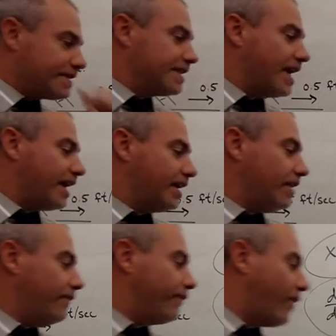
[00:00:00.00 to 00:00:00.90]
is
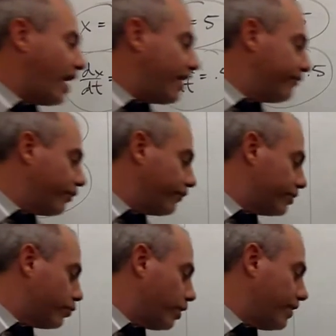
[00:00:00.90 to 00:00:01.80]
negative 5 over
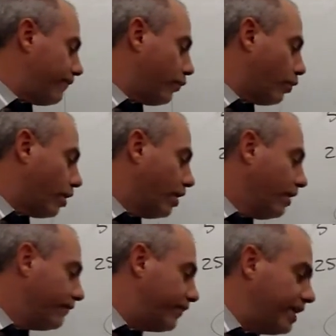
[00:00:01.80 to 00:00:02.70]
24
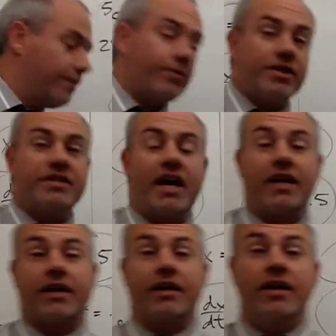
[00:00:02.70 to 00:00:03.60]
feet per
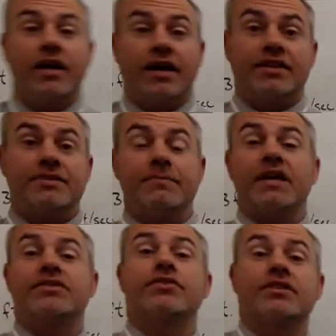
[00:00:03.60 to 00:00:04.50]
second. And this
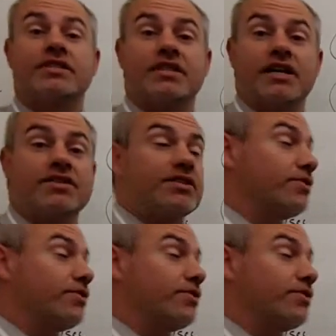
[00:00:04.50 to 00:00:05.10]
makes good sense